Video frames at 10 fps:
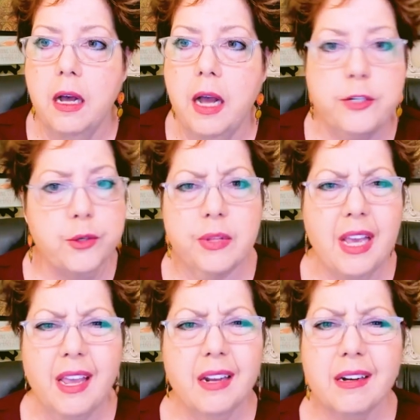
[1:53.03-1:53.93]
drew
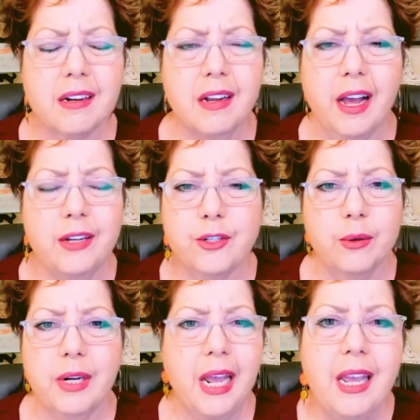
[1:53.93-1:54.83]

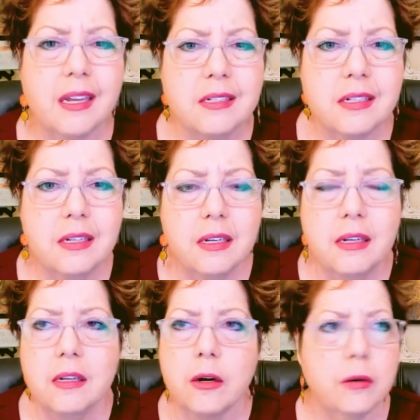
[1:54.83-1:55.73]
an ant,
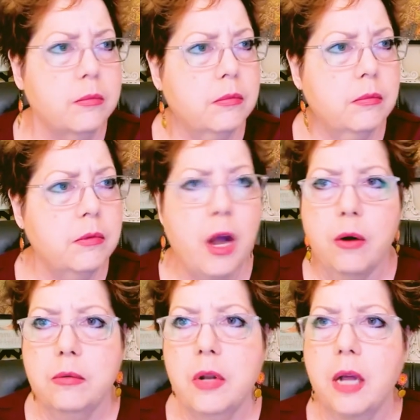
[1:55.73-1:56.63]
or
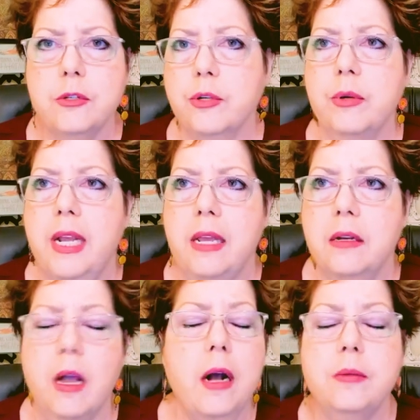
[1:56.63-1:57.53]
no, not drew an ant,
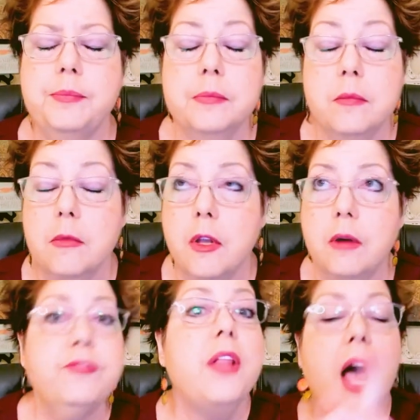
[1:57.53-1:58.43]

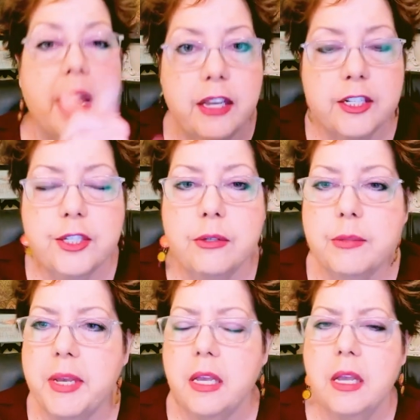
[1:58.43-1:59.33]
fly, excuse
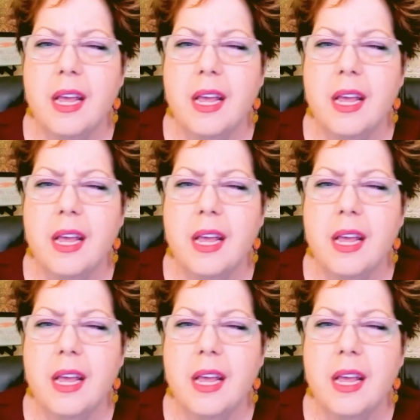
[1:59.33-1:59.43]
me.